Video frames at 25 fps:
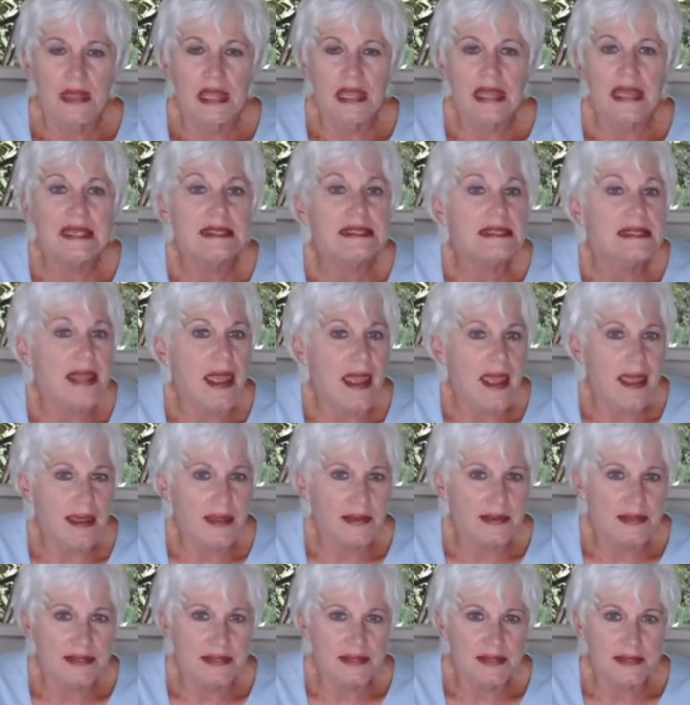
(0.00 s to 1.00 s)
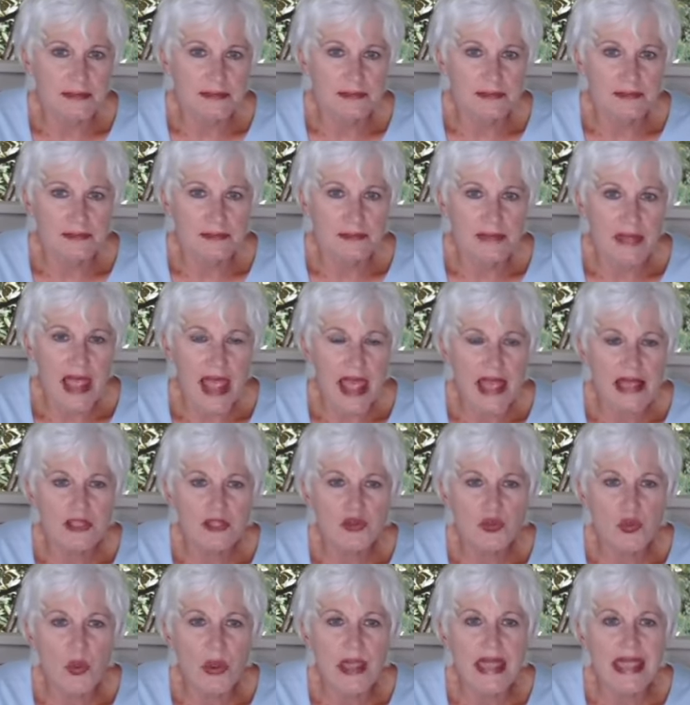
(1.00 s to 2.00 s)
it takes
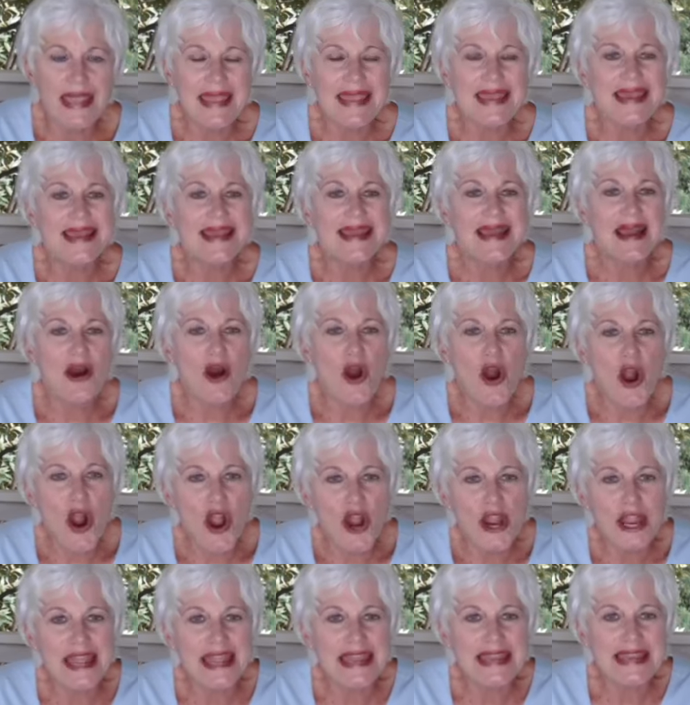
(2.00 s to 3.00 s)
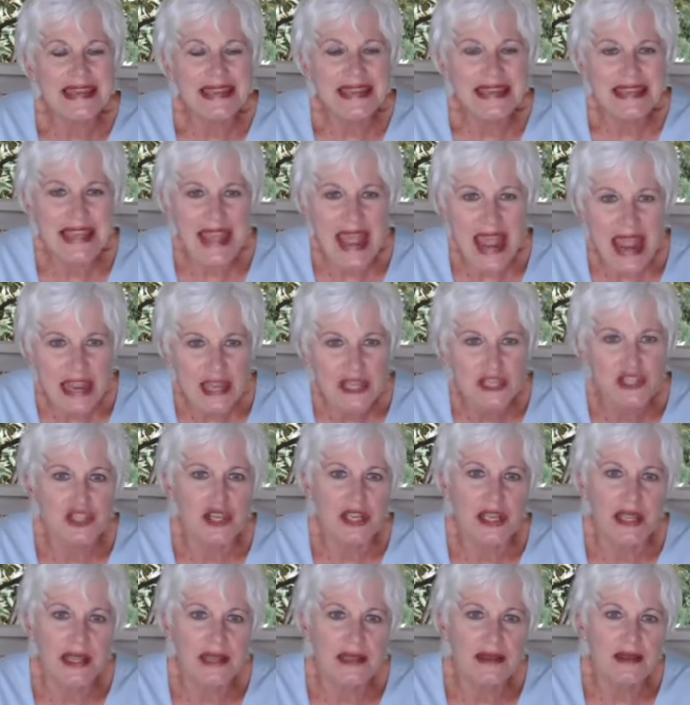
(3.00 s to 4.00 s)
as we are
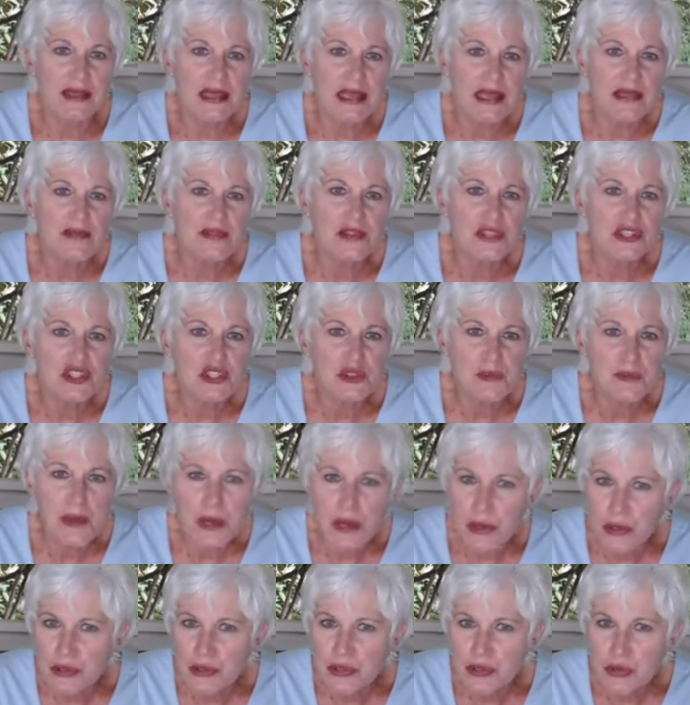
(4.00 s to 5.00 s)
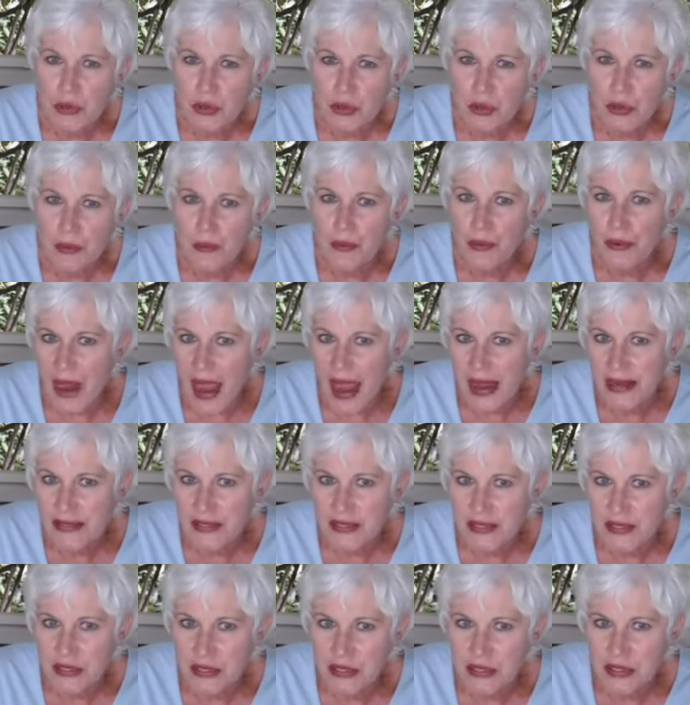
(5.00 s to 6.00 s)
engaging in the spiritual
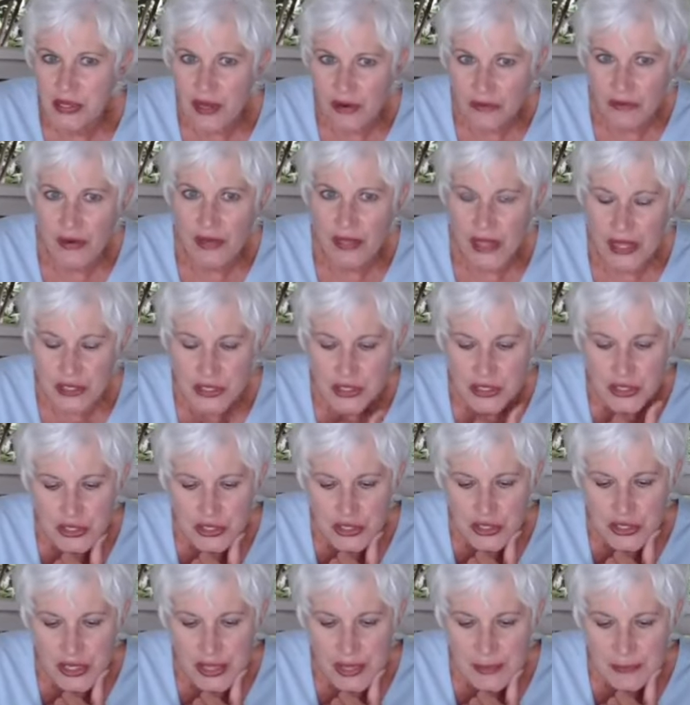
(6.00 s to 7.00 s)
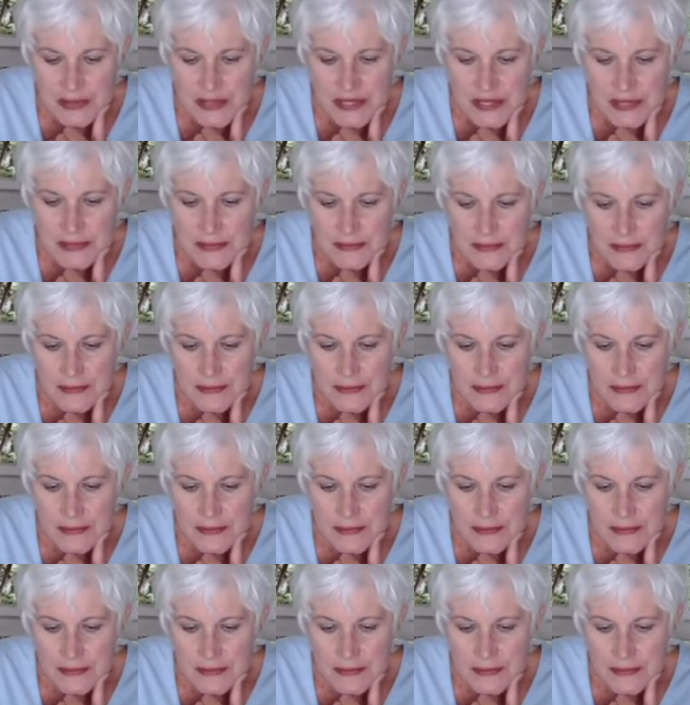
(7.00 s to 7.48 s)
practice of relationships.